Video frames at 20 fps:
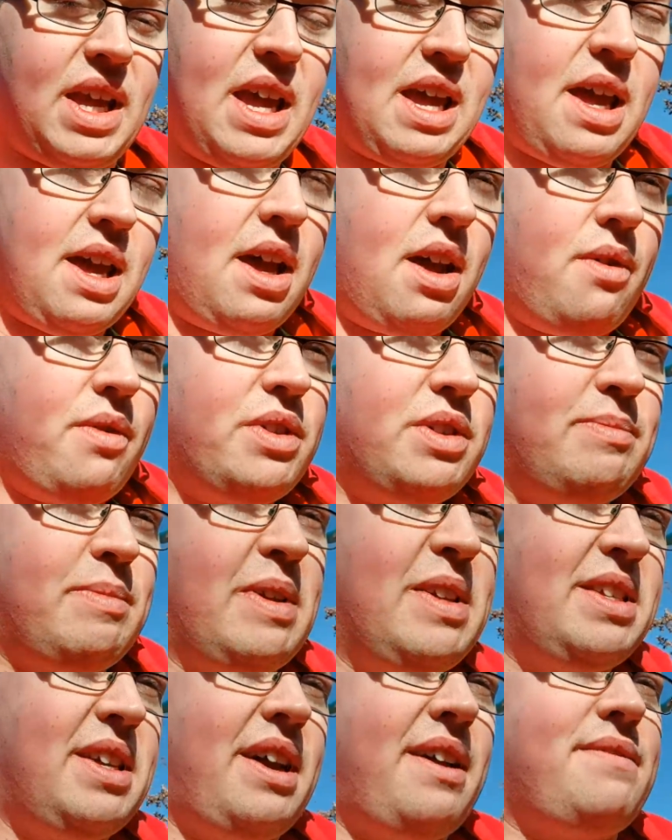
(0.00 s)
uh, which
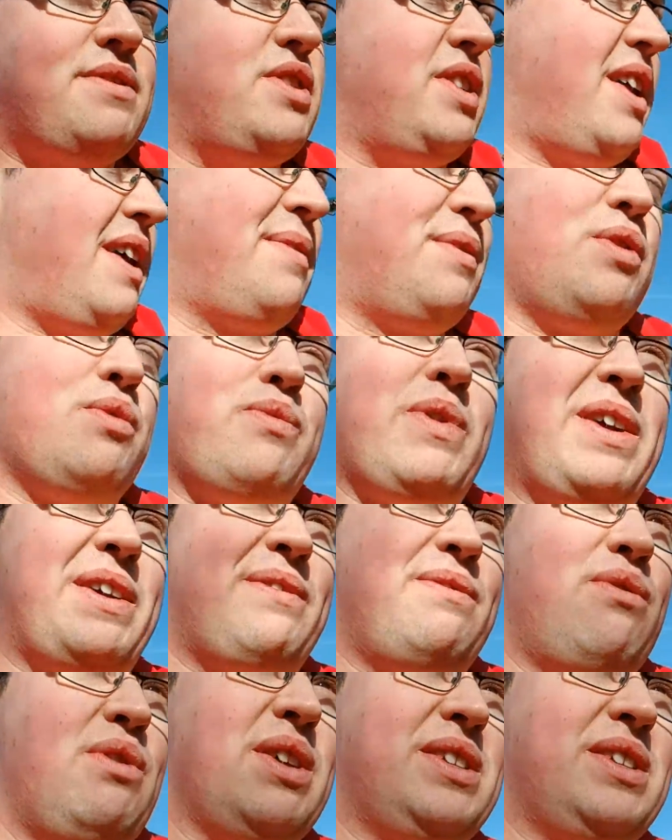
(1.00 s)
means I actually have to ring for